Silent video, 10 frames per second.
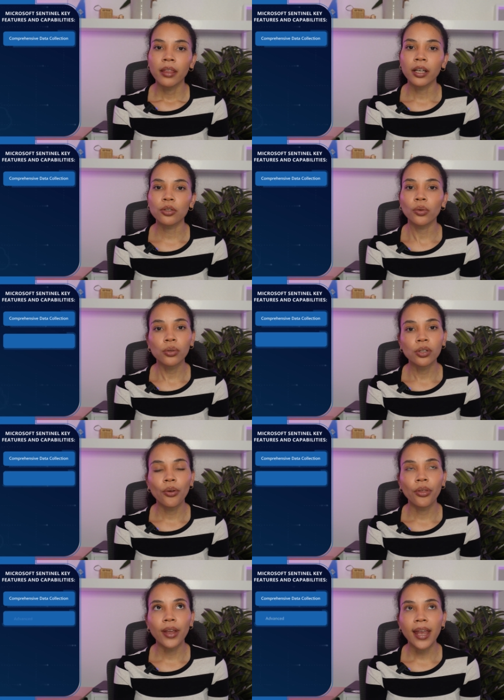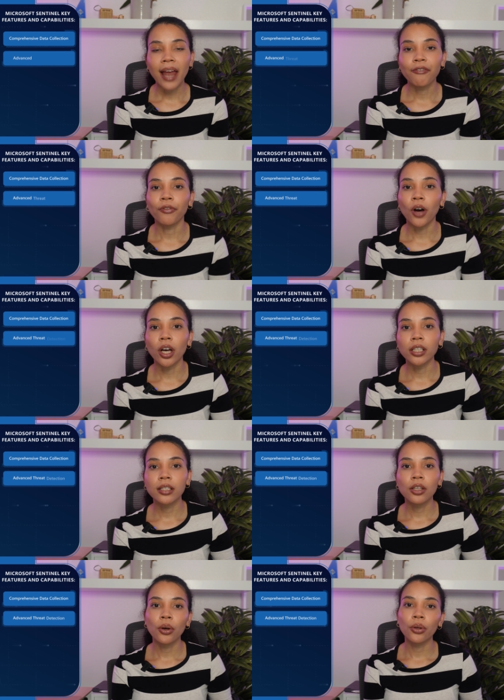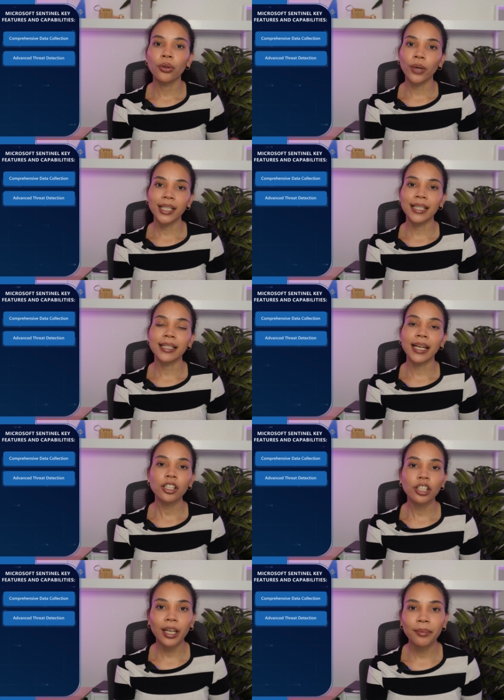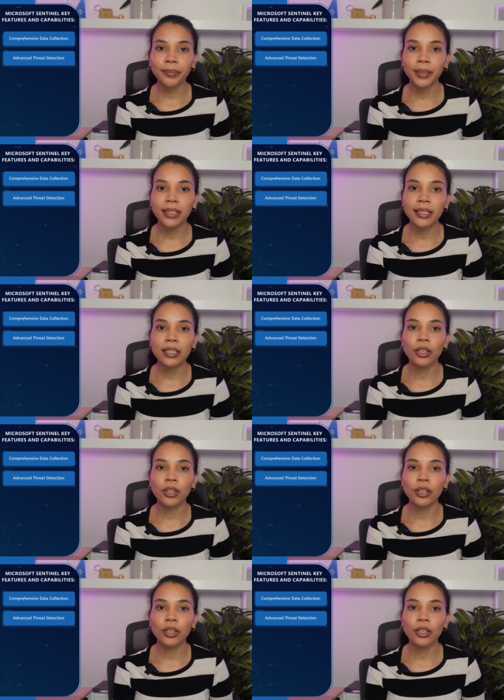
There is also the advanced threat detection capabilities.